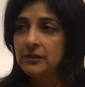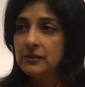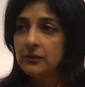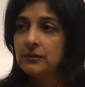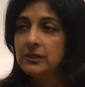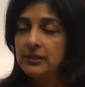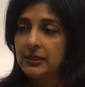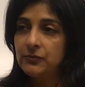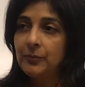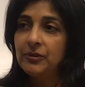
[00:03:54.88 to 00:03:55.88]
So this
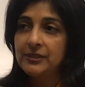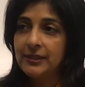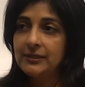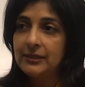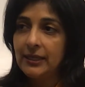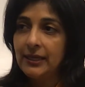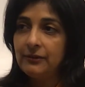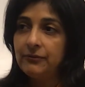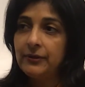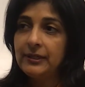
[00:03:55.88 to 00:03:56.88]
does represent
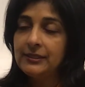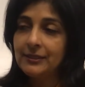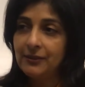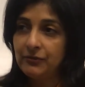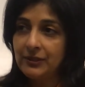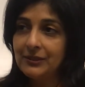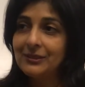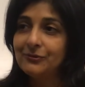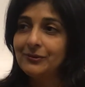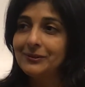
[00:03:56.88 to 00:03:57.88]
a very significant
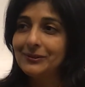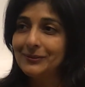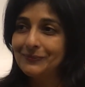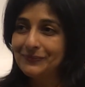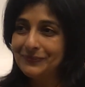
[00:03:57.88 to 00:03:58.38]
difference.